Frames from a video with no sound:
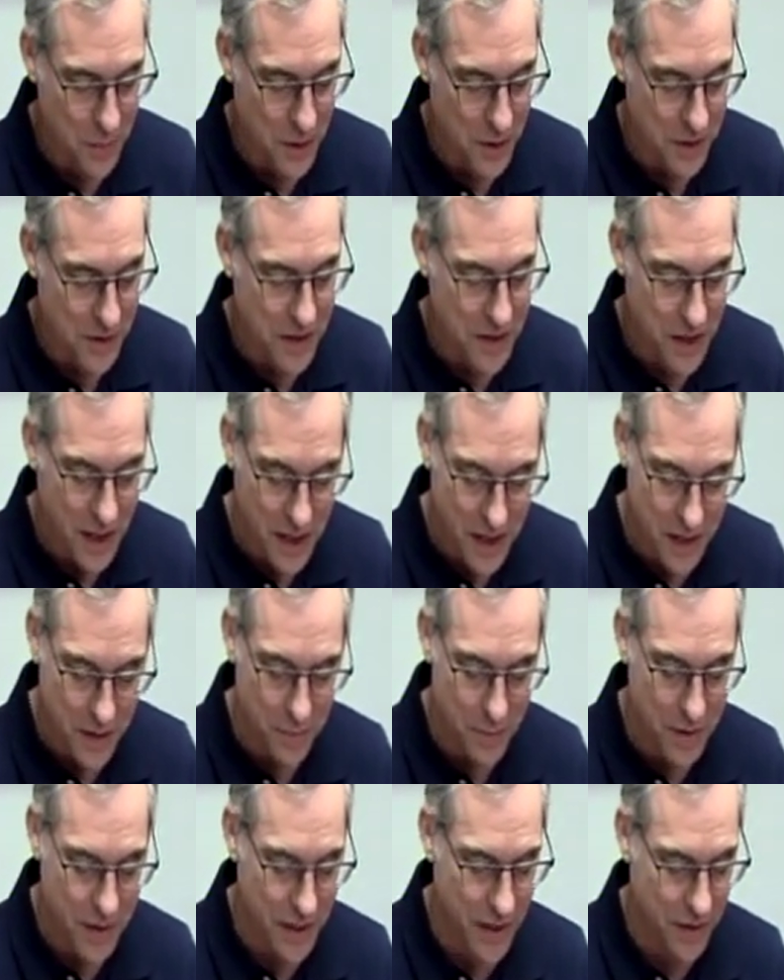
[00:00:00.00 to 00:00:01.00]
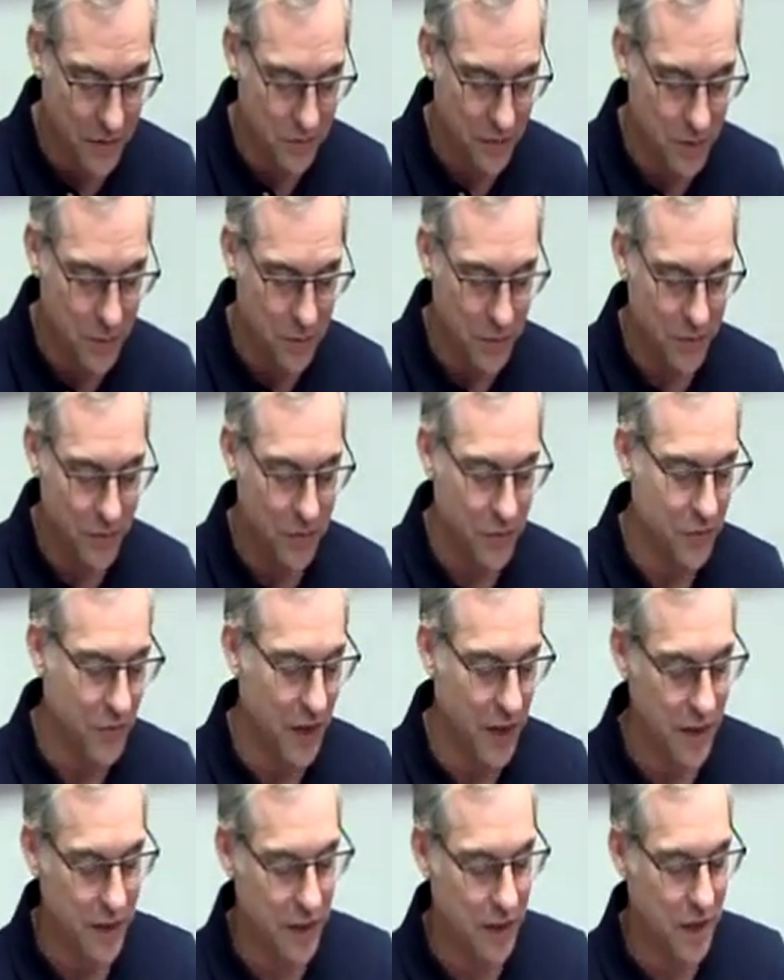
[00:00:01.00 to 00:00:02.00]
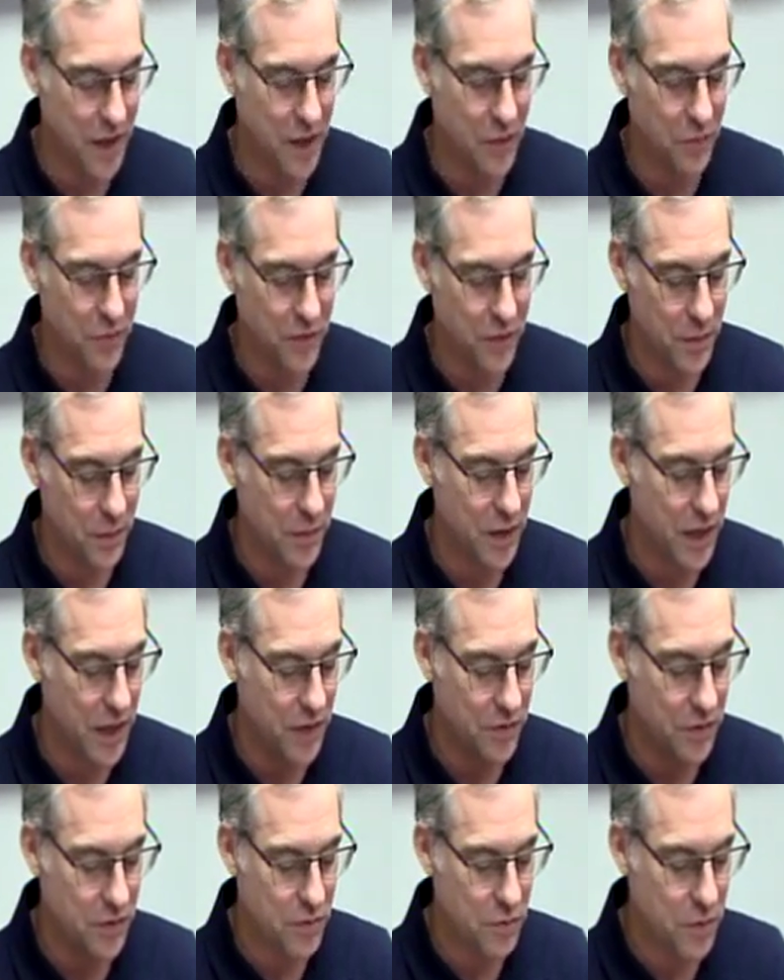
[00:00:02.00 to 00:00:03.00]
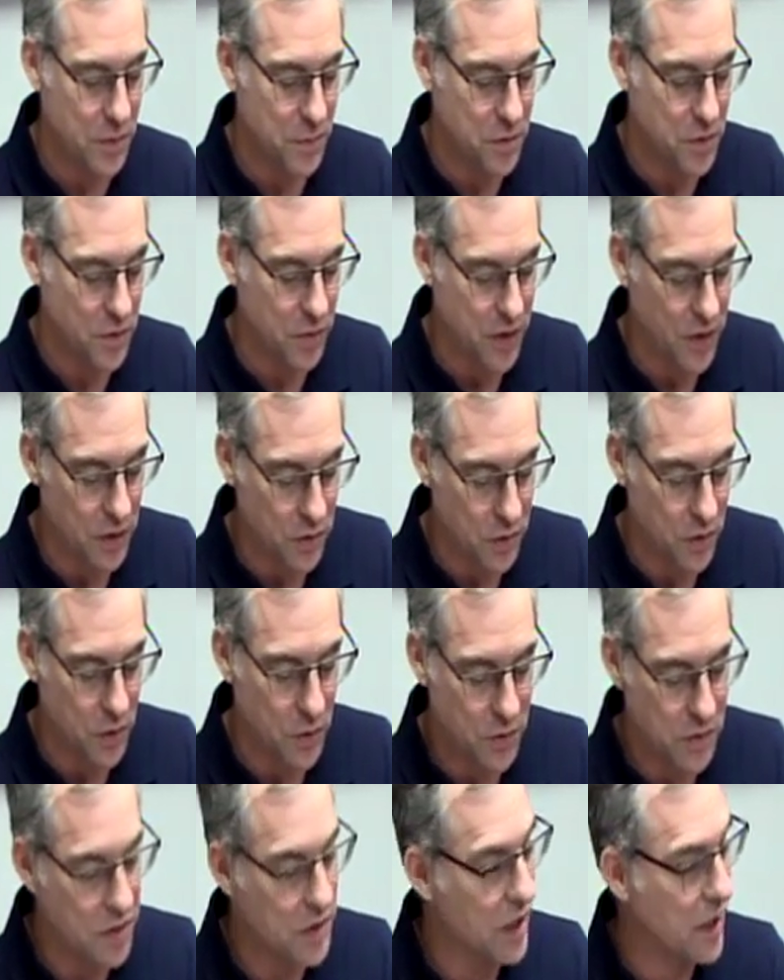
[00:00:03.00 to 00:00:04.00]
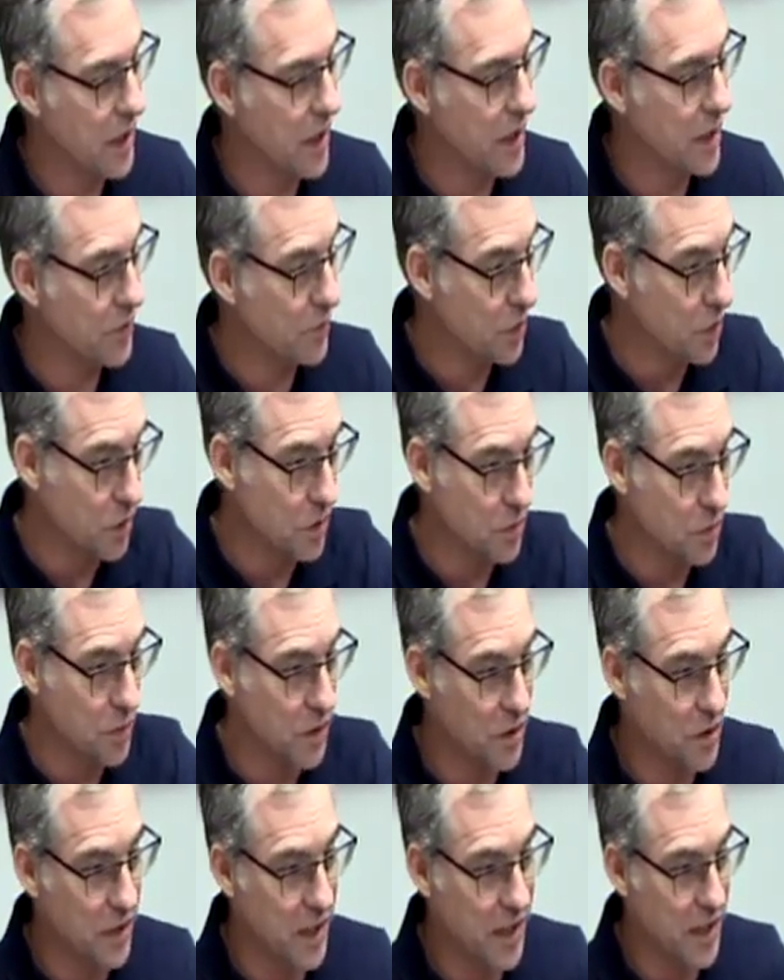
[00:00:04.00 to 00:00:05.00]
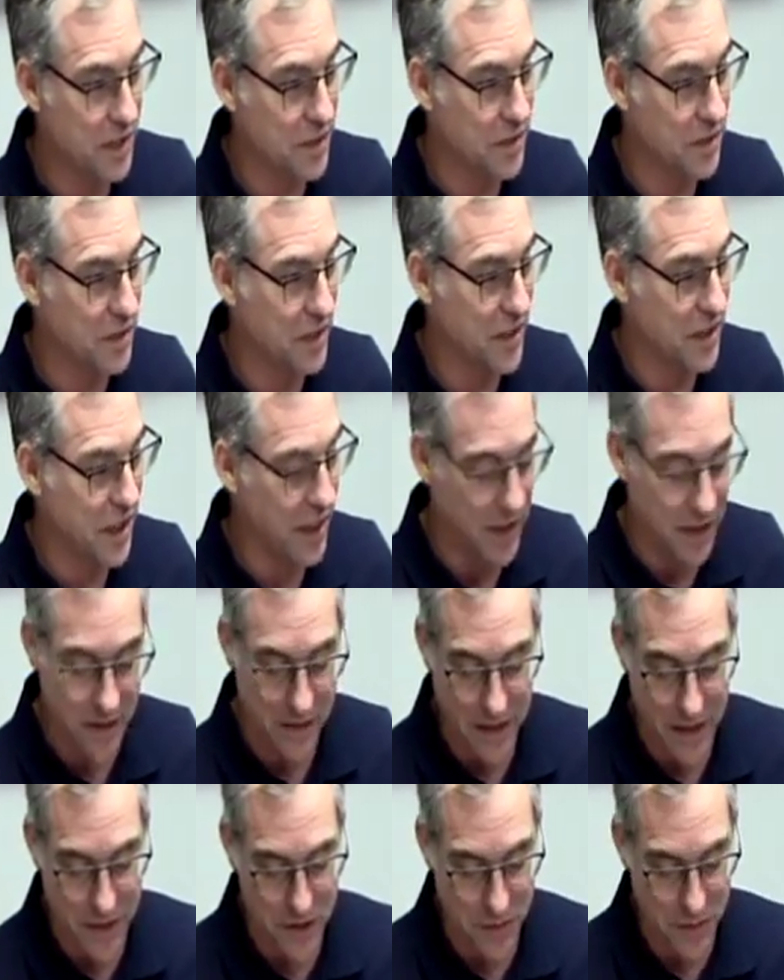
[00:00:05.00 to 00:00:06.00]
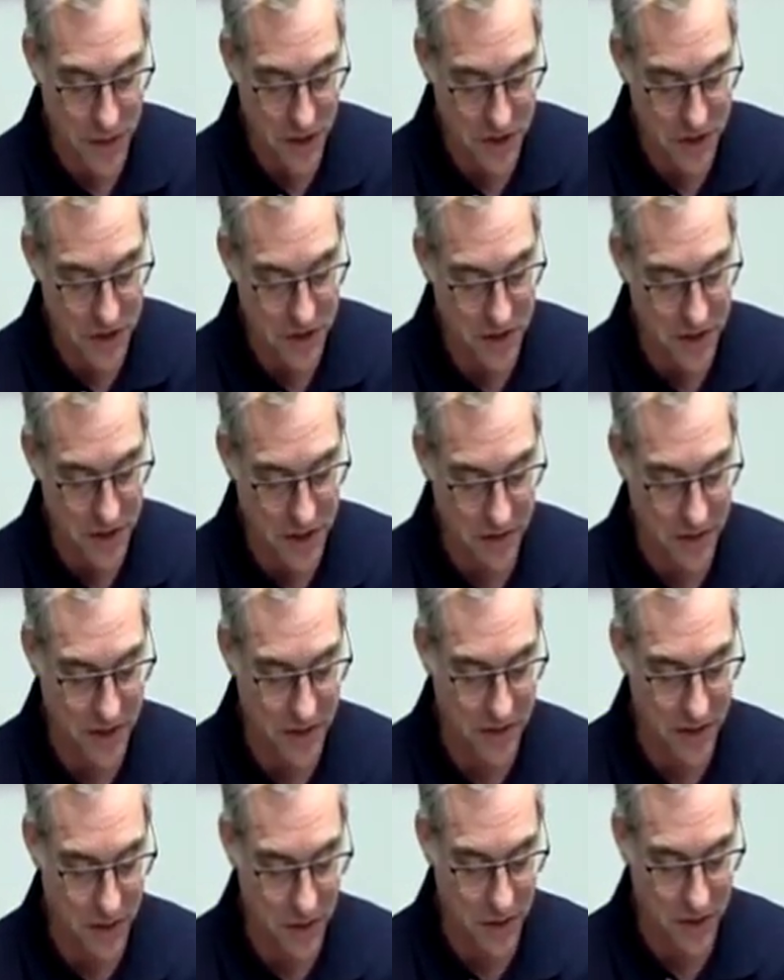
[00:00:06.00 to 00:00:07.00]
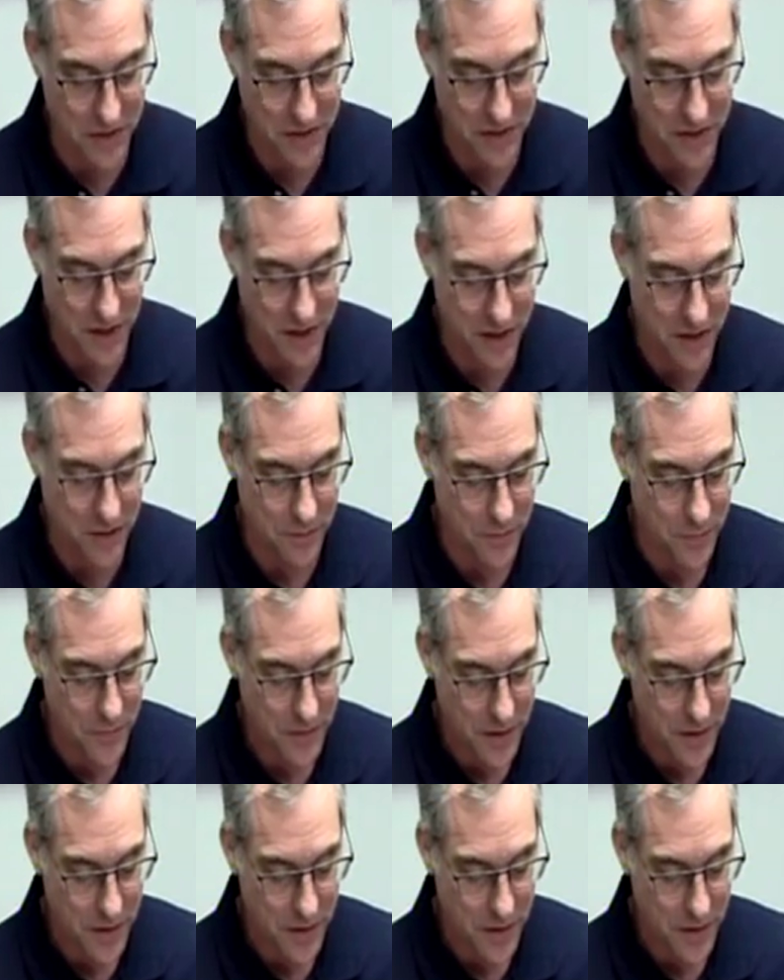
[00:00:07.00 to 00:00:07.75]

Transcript: partly came back from the fact came from a scripture in Luke 9. If you just want to go ahead and start heading that direction, I'll get there in a second.